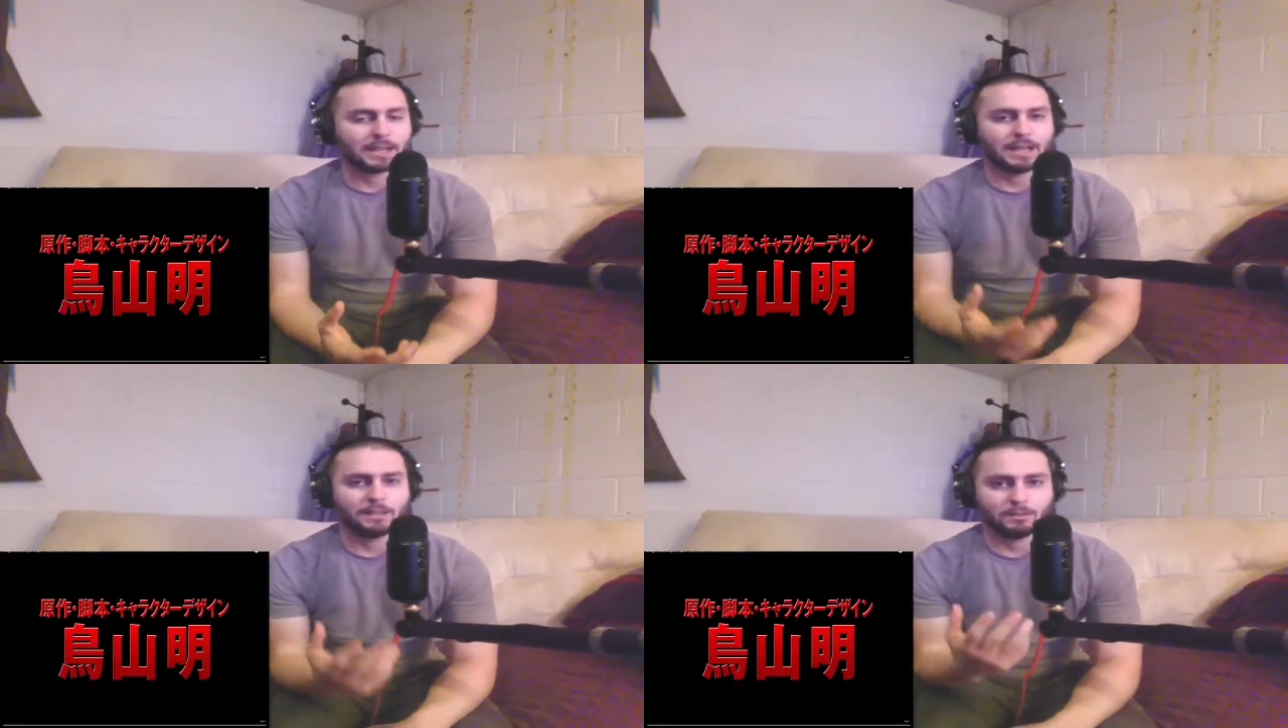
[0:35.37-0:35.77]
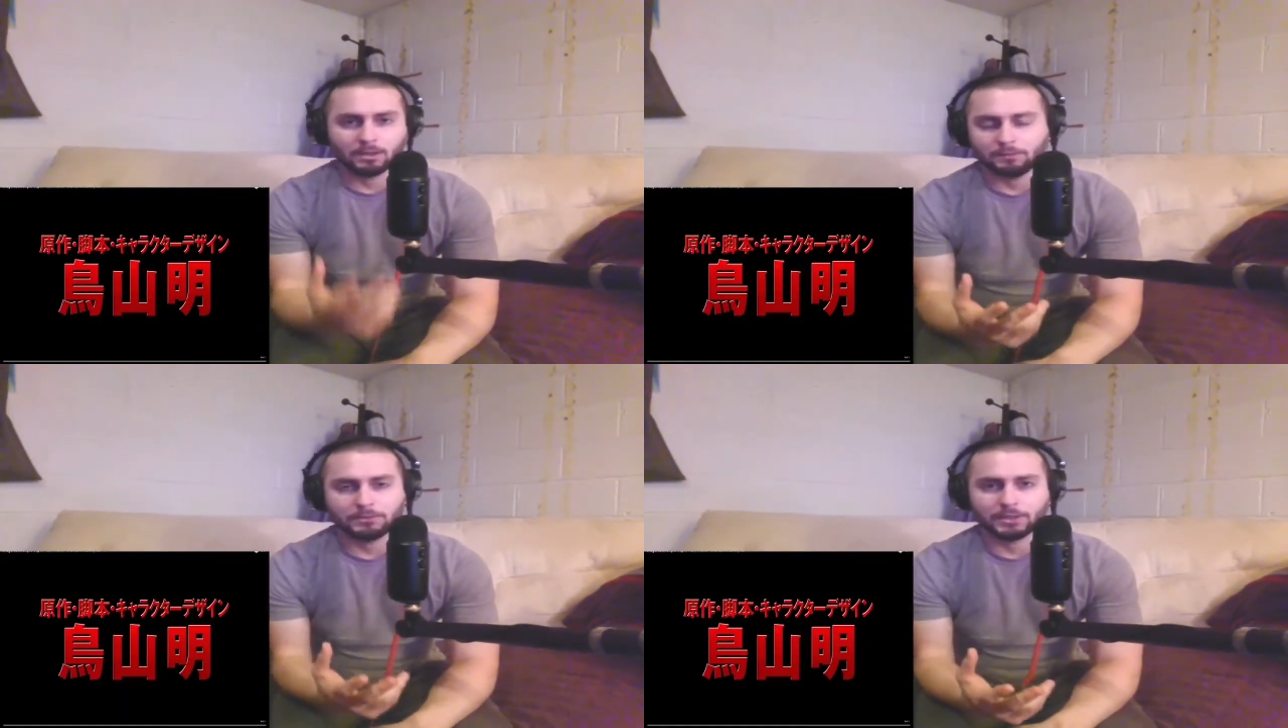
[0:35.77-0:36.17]
I
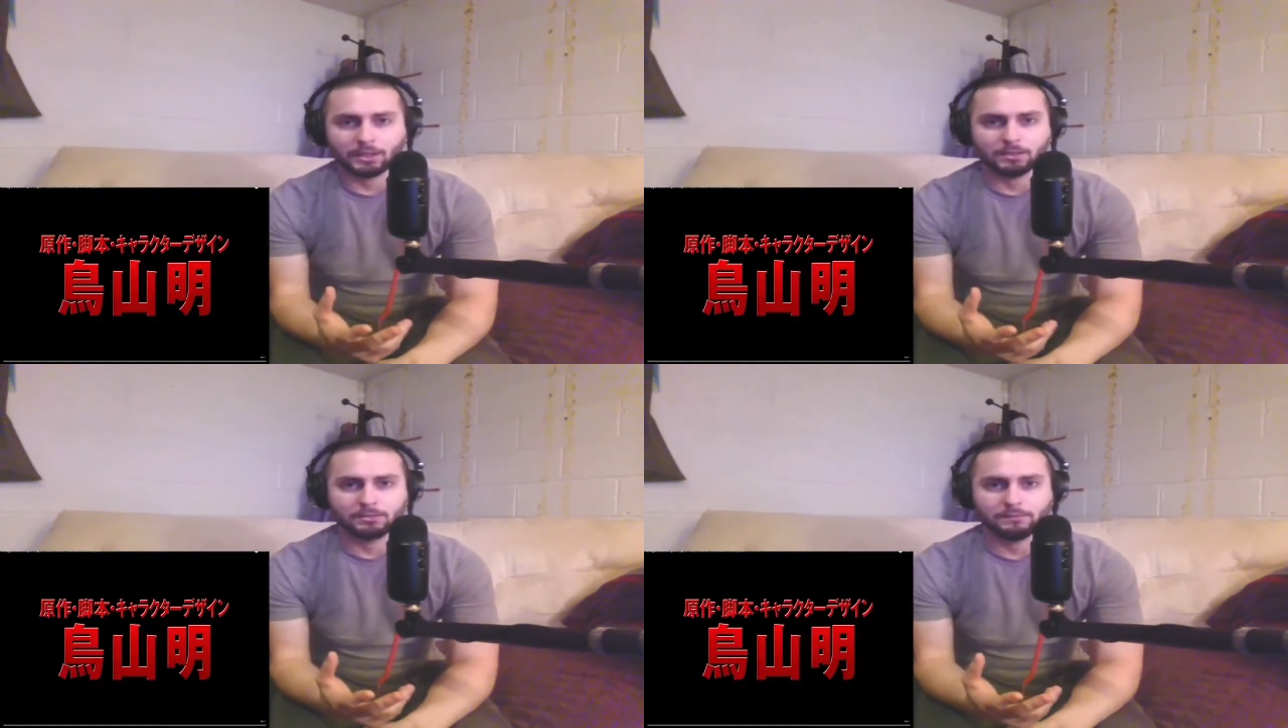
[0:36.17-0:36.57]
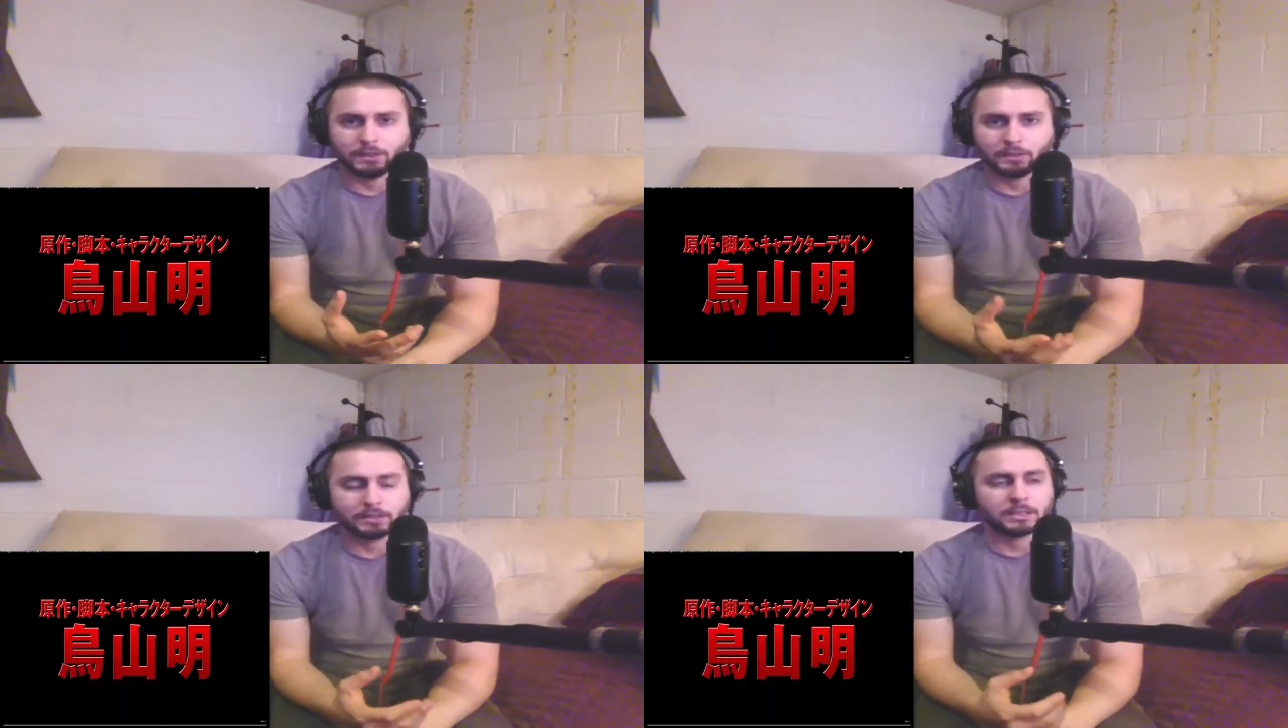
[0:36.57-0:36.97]
love Cell as a
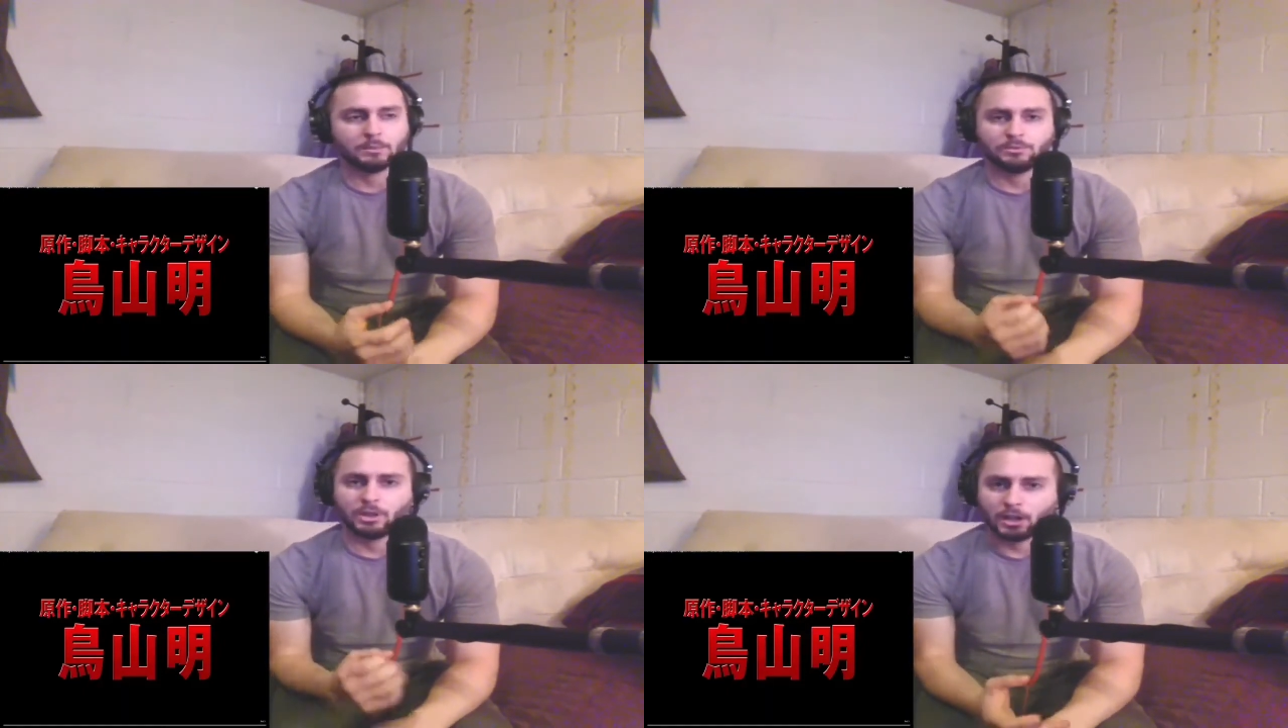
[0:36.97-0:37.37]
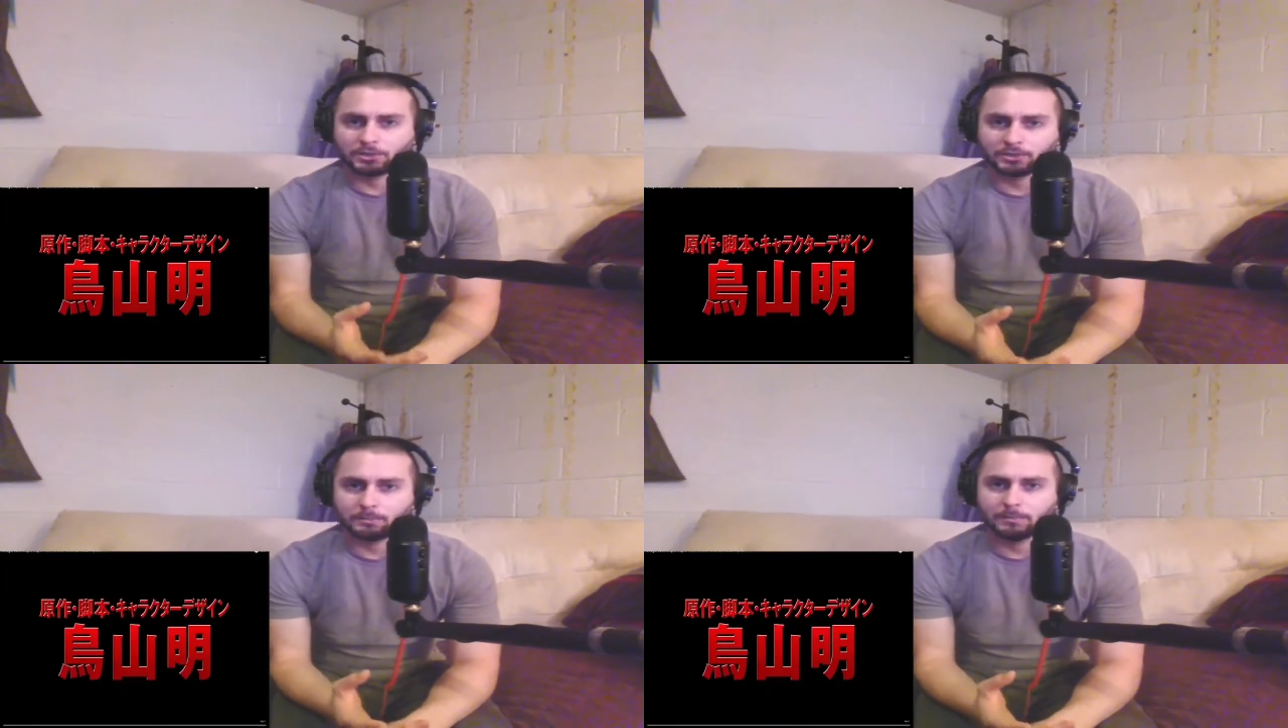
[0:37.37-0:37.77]
villain. He was
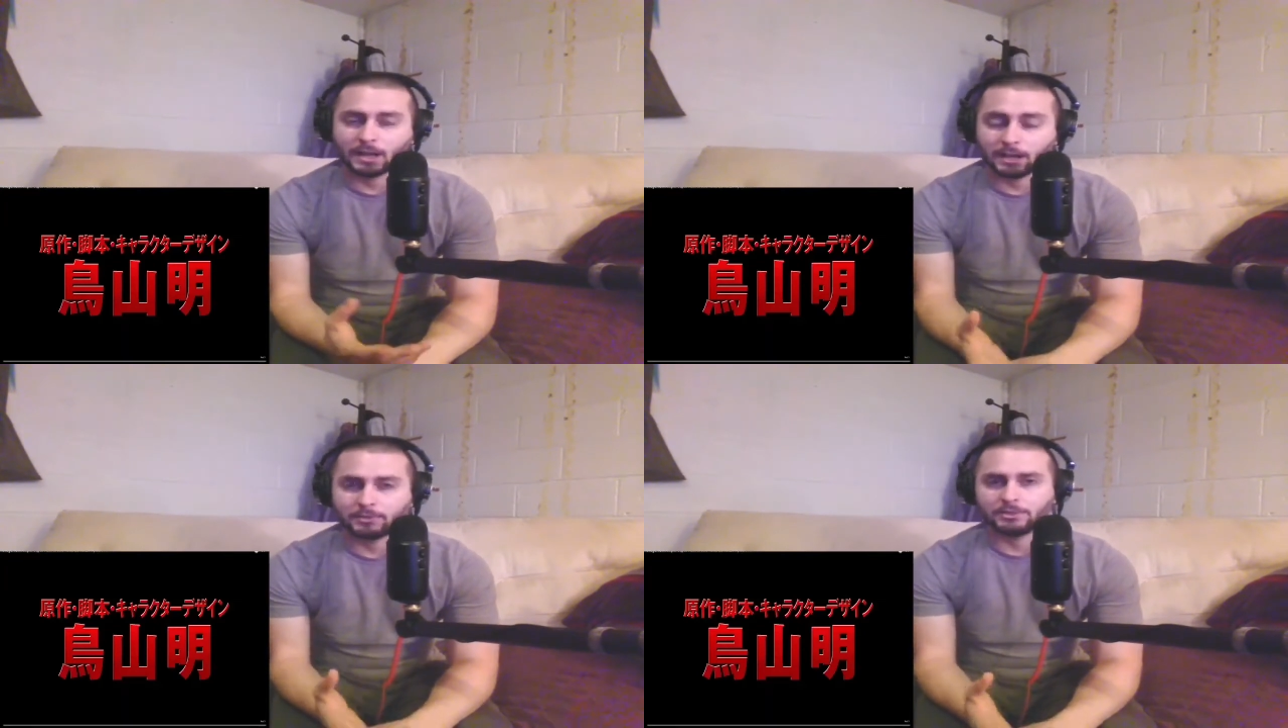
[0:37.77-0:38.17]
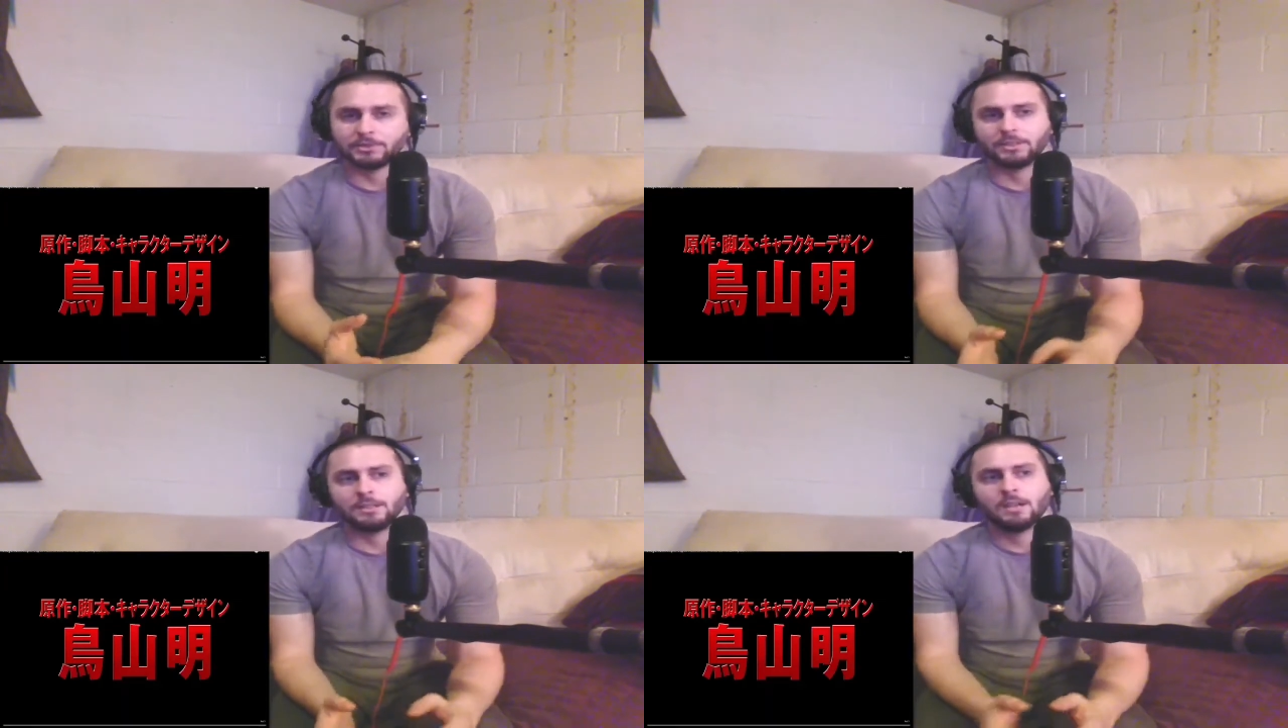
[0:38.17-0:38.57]
awesome,
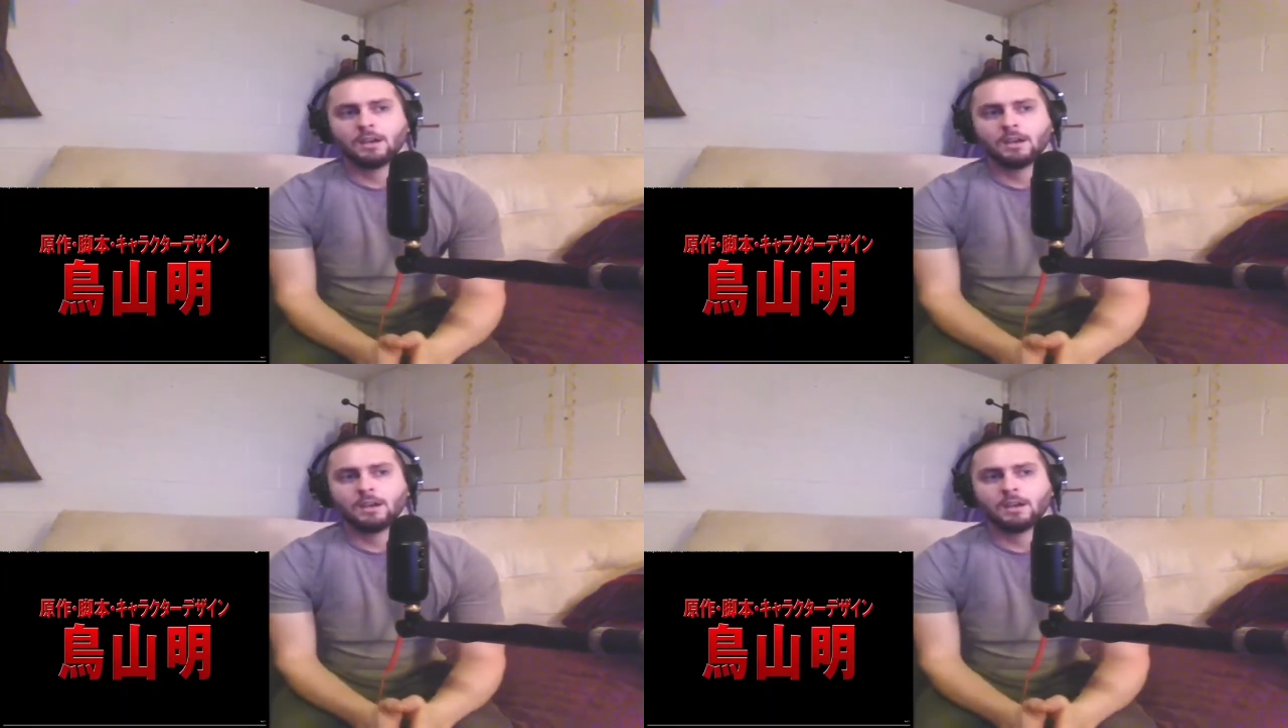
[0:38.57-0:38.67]
obviously.